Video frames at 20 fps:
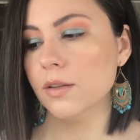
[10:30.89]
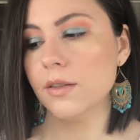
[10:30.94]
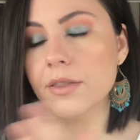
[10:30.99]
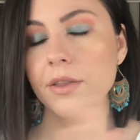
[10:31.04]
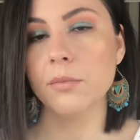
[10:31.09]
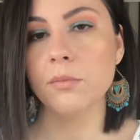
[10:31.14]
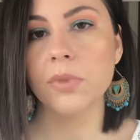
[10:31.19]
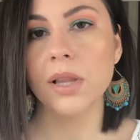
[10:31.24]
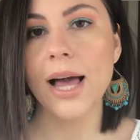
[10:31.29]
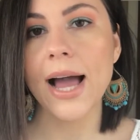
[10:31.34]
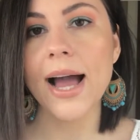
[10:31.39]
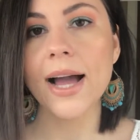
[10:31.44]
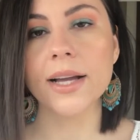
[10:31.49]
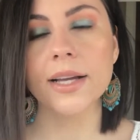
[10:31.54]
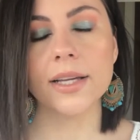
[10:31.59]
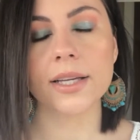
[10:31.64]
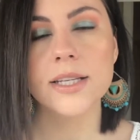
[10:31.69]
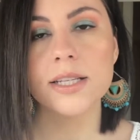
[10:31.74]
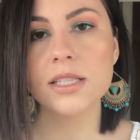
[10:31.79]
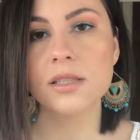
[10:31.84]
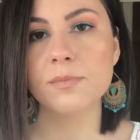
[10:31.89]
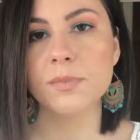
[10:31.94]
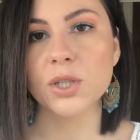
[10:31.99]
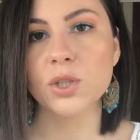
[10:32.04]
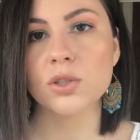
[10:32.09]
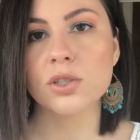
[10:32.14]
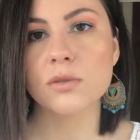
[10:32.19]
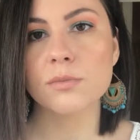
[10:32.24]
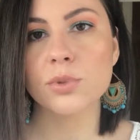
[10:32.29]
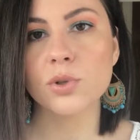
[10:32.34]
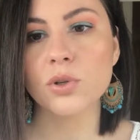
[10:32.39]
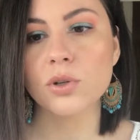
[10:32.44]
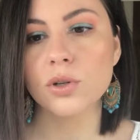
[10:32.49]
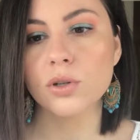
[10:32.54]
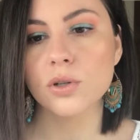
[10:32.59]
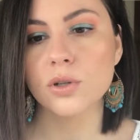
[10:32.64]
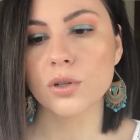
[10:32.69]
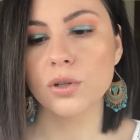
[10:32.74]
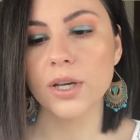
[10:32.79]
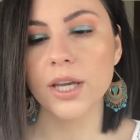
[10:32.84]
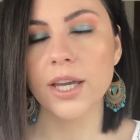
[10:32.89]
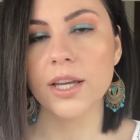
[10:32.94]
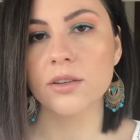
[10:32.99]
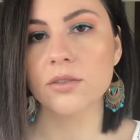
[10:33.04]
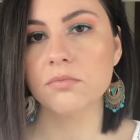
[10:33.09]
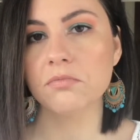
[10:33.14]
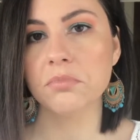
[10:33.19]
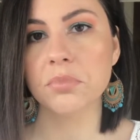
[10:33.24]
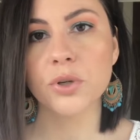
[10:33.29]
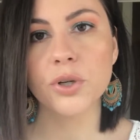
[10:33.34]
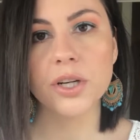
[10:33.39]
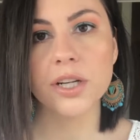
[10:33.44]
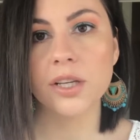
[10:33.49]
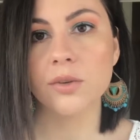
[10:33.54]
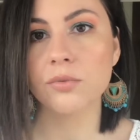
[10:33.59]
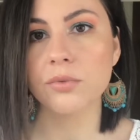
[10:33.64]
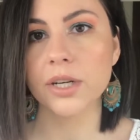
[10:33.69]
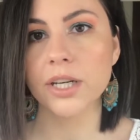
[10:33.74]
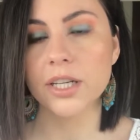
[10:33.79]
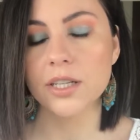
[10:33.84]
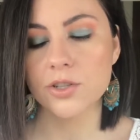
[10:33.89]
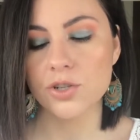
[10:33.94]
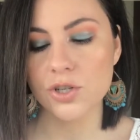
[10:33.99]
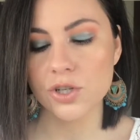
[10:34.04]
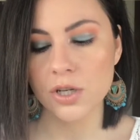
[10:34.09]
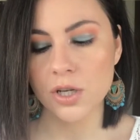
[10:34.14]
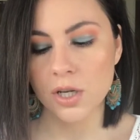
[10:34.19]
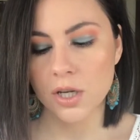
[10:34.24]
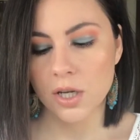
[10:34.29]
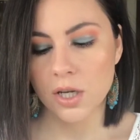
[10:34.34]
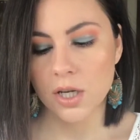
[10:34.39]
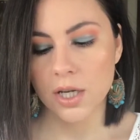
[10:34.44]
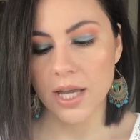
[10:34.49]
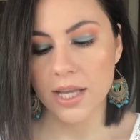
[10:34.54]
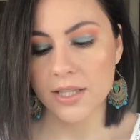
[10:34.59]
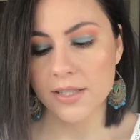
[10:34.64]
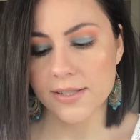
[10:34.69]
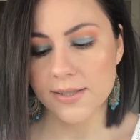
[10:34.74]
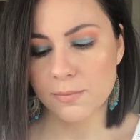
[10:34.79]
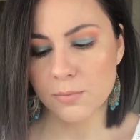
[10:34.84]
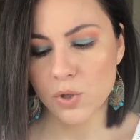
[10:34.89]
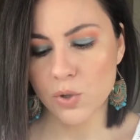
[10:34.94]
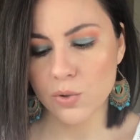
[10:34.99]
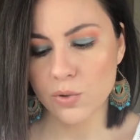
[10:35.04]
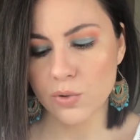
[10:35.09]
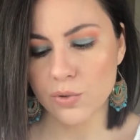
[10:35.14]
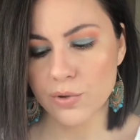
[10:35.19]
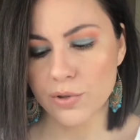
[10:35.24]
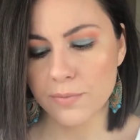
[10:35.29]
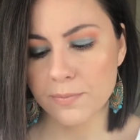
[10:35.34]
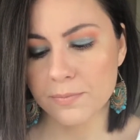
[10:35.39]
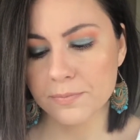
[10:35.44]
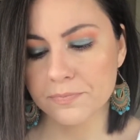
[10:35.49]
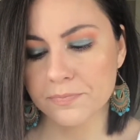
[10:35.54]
The black is buildable and pretty rich and smooth.